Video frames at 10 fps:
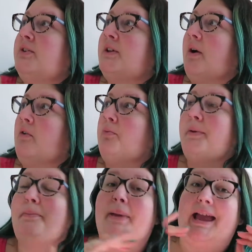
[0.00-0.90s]
So I will
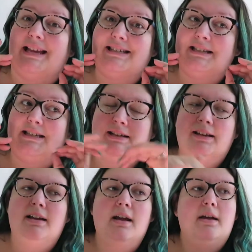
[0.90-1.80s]
be masked
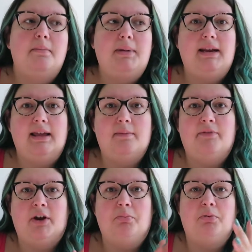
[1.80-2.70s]
meeting
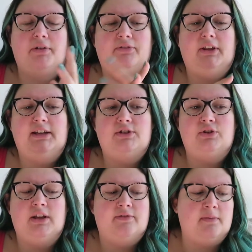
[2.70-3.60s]
him very briefly
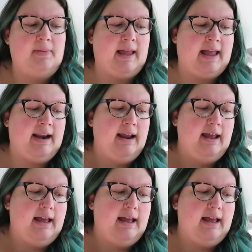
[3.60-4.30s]
to give him that.